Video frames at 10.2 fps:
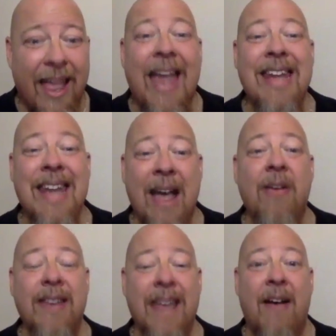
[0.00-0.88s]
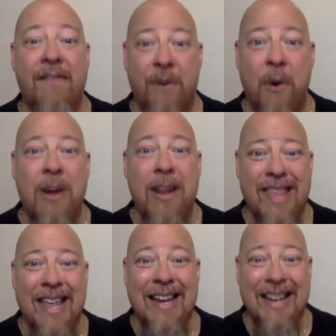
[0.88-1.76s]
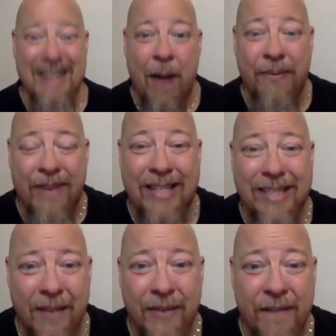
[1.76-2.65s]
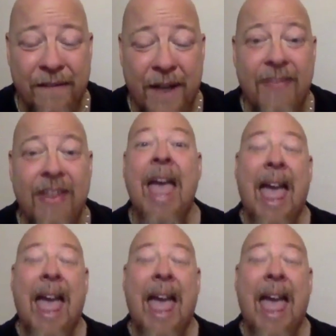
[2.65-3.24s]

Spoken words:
And now, 40 then, and now we've got 75.